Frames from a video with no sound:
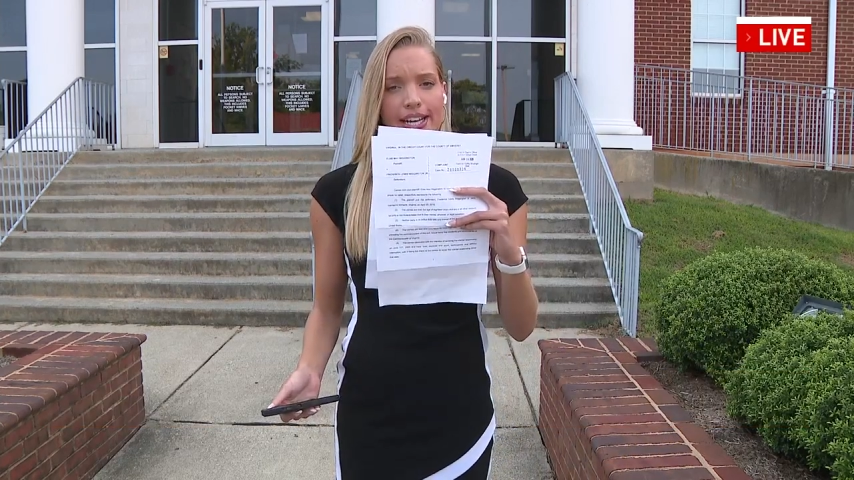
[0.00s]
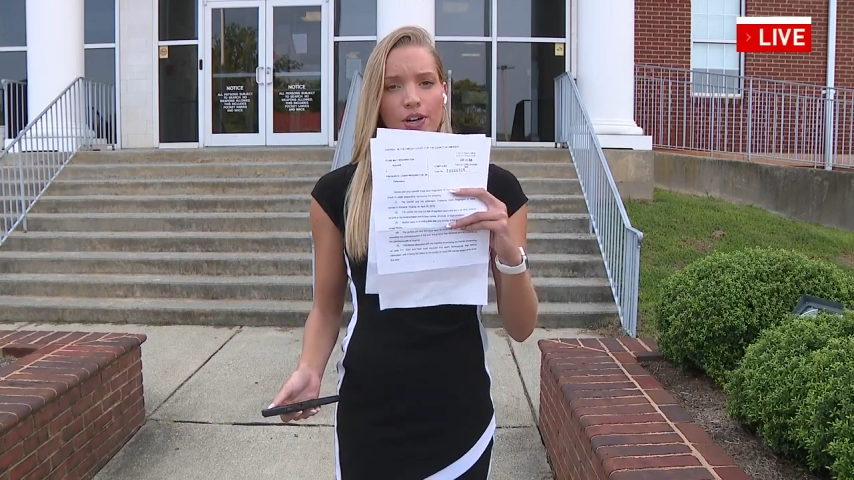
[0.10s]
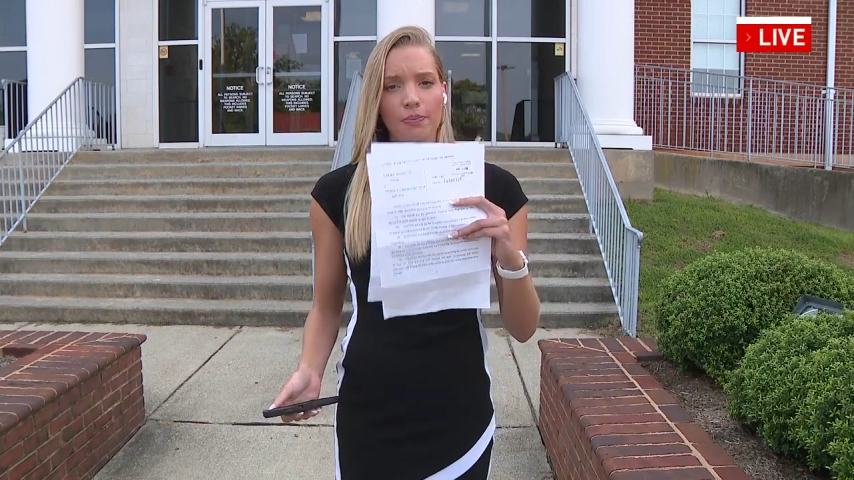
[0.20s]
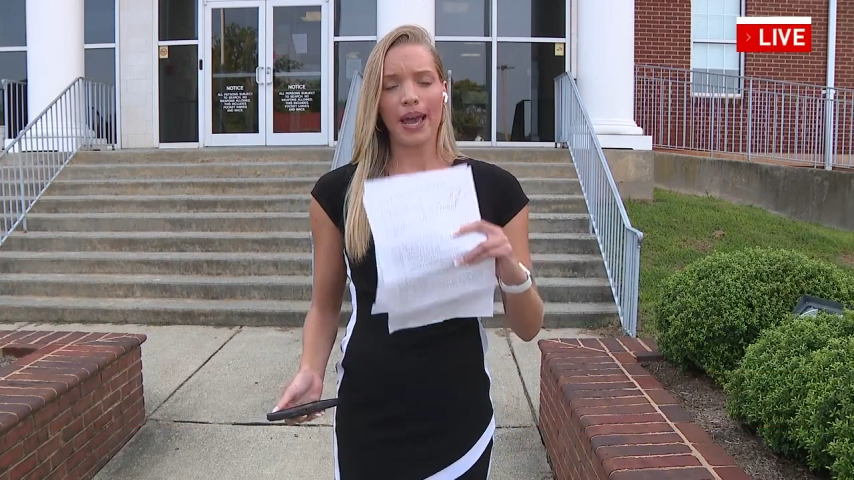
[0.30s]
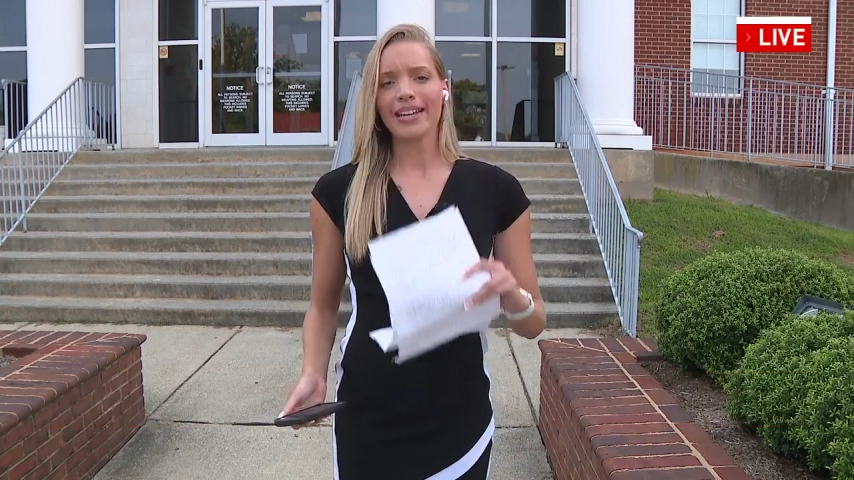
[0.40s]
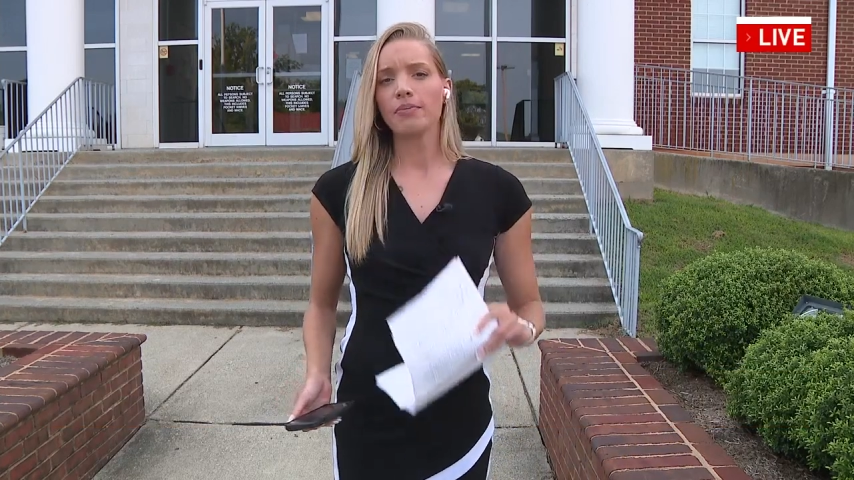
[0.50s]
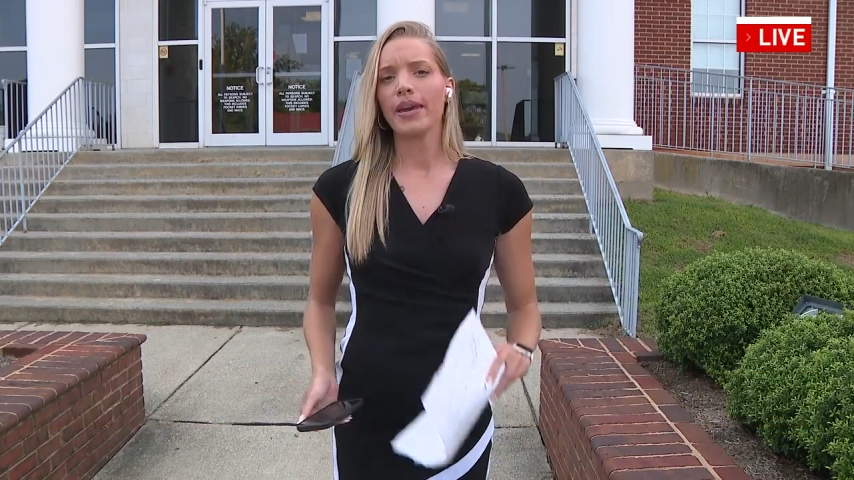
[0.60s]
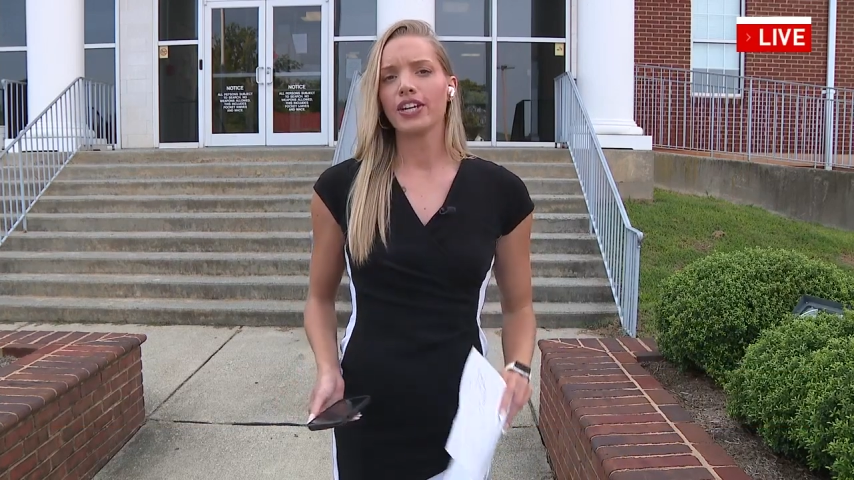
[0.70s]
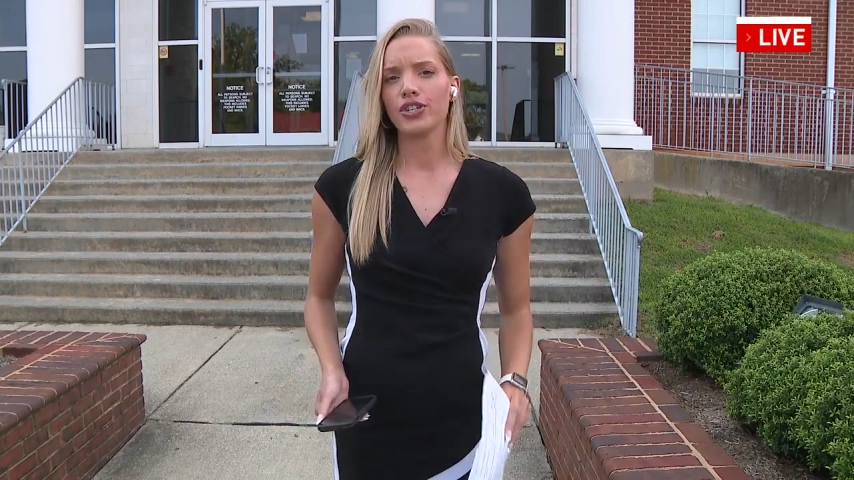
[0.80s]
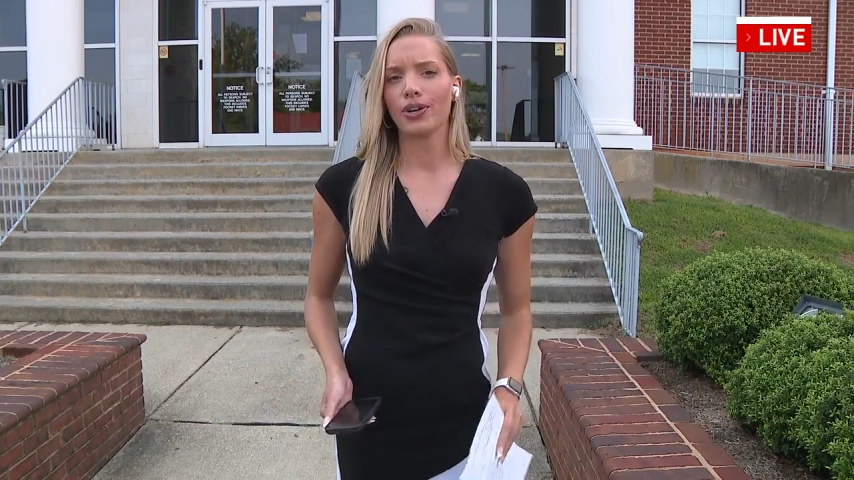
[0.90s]
here paint a
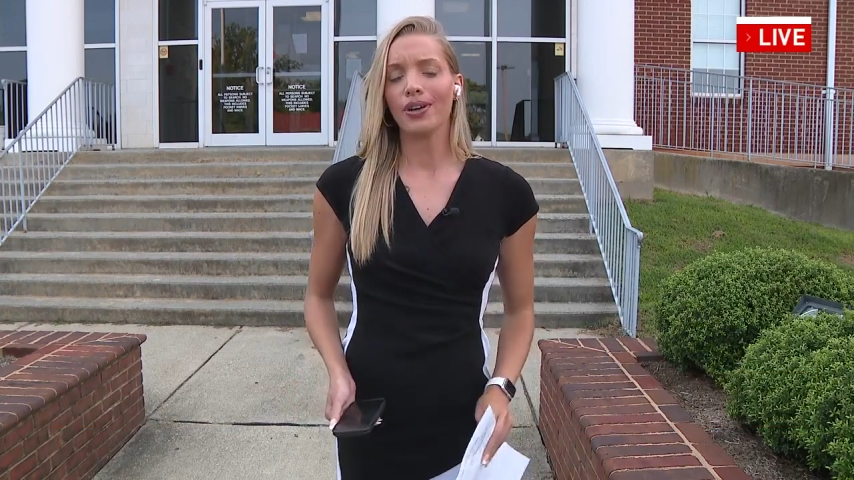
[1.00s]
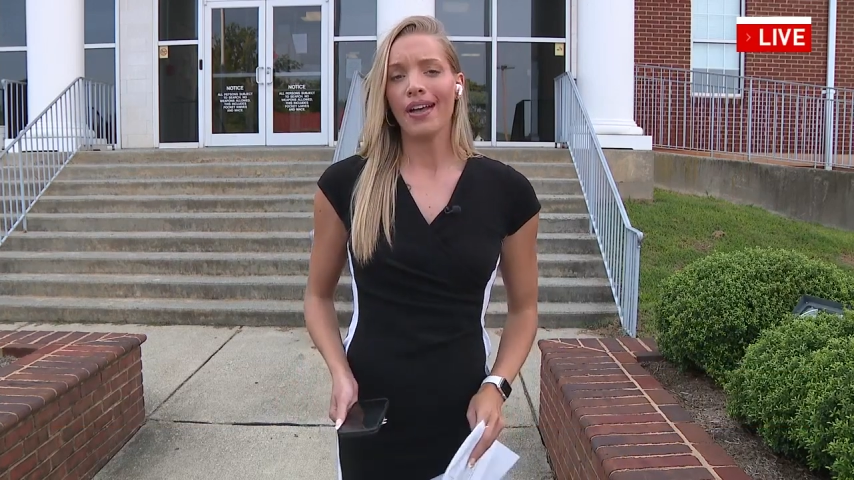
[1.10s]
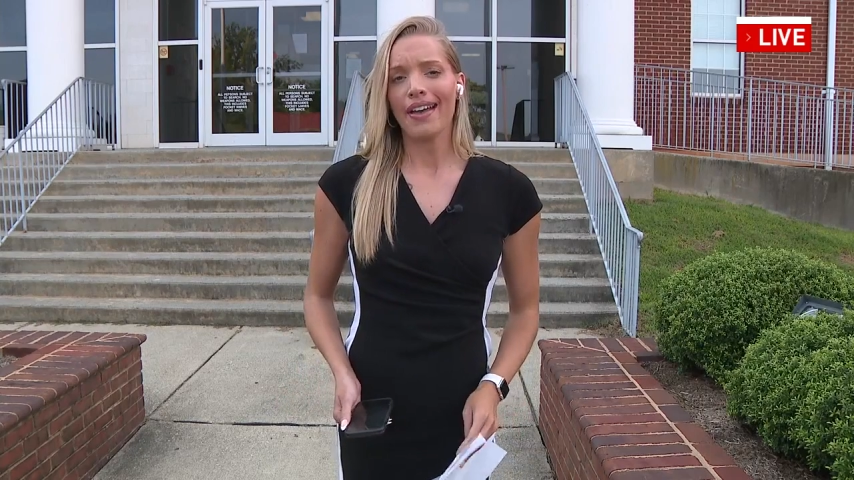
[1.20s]
picture